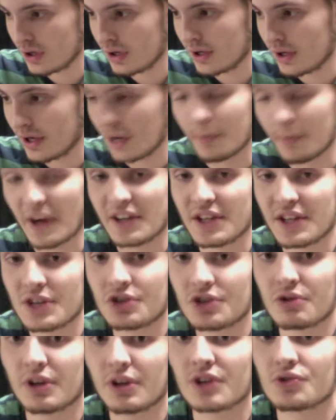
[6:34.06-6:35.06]
Now my D
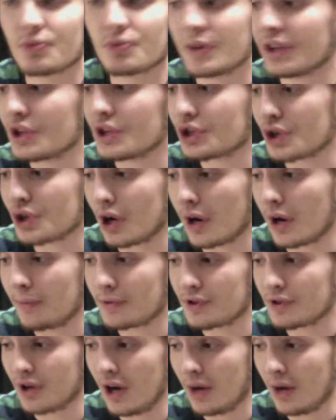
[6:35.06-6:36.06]
string is really sharp,
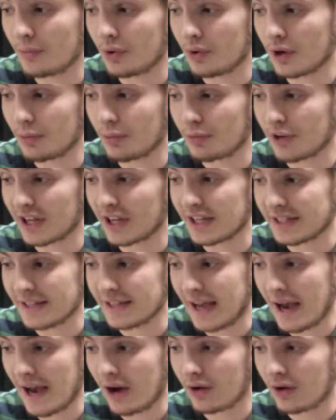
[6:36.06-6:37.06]
so I'm going to bring it
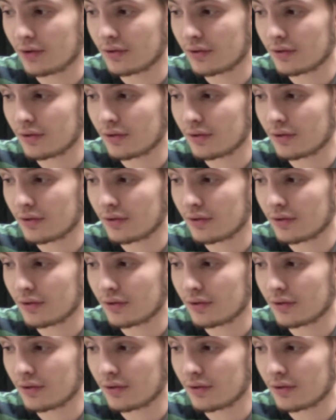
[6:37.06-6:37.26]
down